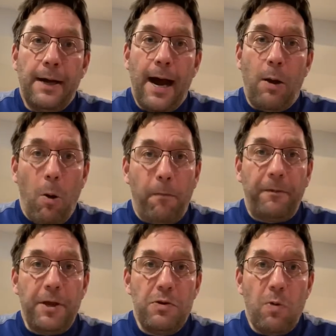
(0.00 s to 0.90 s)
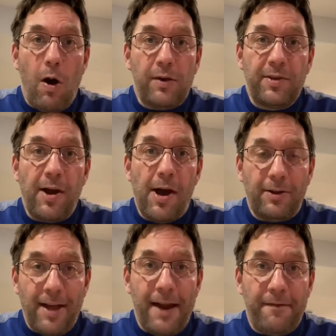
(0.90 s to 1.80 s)
Uh, hopefully, you all saw a
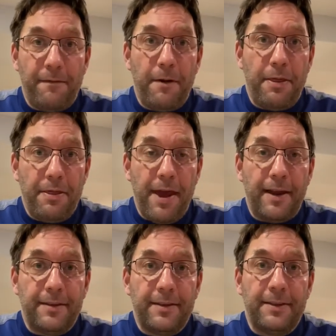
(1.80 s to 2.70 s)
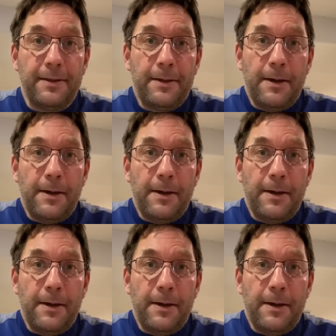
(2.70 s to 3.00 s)
lot of different things.